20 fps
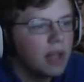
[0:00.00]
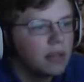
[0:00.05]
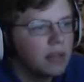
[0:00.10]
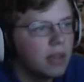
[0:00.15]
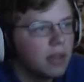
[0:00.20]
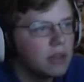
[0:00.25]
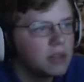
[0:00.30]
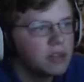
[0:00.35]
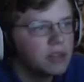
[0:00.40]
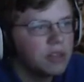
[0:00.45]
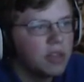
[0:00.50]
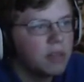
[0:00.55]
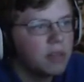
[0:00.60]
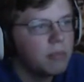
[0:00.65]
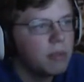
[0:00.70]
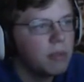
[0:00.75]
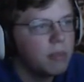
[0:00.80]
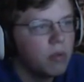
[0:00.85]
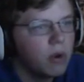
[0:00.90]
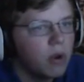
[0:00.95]
That'll just
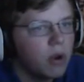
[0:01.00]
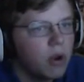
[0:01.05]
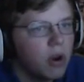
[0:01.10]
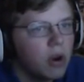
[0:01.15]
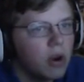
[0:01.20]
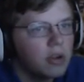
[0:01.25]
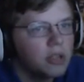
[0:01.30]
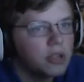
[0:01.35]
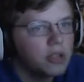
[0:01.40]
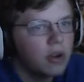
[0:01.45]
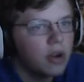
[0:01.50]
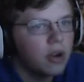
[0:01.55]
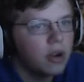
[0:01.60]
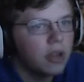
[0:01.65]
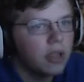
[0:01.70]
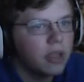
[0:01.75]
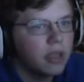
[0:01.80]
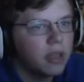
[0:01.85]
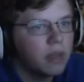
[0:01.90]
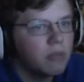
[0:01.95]
get me more card
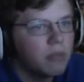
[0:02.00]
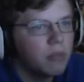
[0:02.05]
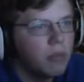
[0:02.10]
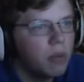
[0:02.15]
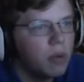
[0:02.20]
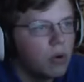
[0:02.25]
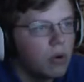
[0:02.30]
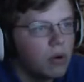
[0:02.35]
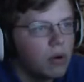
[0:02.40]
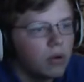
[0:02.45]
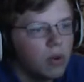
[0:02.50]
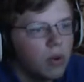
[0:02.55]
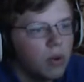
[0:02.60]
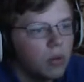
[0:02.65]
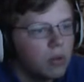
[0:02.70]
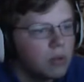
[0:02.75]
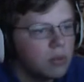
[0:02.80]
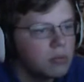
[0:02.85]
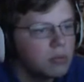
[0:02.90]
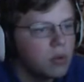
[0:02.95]
draw to get more
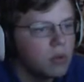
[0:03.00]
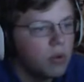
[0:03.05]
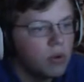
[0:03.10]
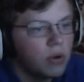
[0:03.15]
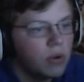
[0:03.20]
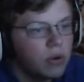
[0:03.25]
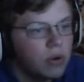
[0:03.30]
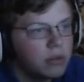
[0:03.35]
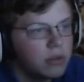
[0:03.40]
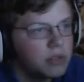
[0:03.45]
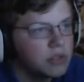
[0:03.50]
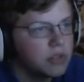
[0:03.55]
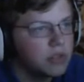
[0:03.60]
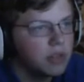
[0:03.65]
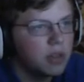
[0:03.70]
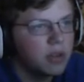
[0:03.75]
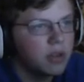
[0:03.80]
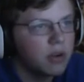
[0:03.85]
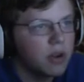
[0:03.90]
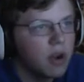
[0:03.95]
golems, or
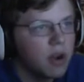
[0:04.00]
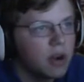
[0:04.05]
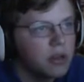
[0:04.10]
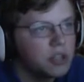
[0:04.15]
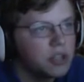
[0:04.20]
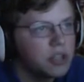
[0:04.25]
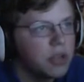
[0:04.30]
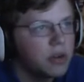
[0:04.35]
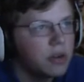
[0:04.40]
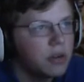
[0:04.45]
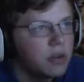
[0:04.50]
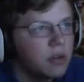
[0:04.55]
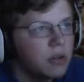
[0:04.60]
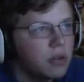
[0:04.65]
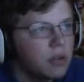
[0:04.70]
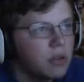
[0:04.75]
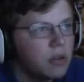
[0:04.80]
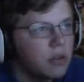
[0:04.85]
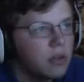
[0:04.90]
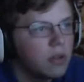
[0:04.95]
just another card in
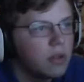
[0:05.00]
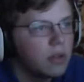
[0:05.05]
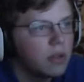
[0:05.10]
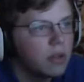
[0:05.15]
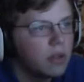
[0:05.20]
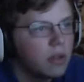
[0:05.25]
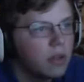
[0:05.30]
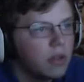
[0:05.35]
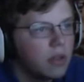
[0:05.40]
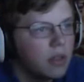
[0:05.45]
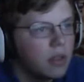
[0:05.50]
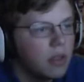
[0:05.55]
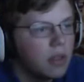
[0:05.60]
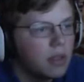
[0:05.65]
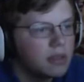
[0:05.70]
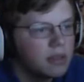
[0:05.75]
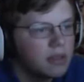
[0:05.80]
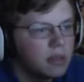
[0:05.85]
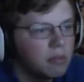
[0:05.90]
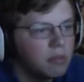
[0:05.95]
general.
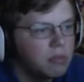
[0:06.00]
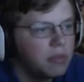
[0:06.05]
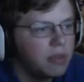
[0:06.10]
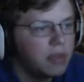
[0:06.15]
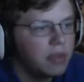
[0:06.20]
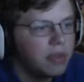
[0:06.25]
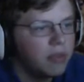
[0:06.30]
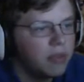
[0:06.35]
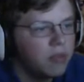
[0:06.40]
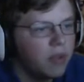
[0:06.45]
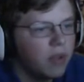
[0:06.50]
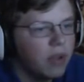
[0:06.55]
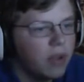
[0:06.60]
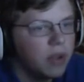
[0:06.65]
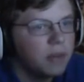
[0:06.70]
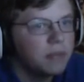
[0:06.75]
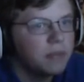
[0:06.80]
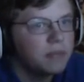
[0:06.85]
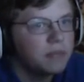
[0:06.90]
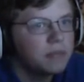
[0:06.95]
It's completely
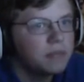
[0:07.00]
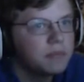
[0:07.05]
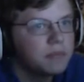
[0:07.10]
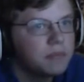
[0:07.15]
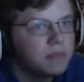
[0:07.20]
fine.